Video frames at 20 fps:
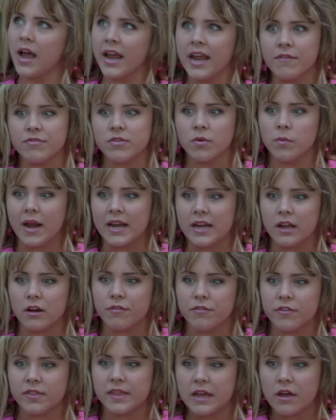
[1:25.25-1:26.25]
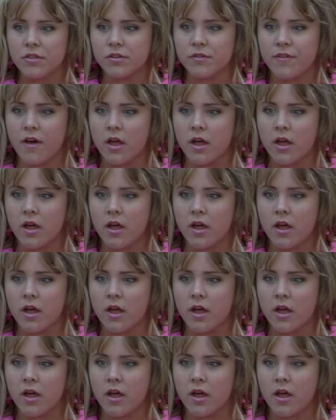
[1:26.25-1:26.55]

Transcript: I have to wait here for the other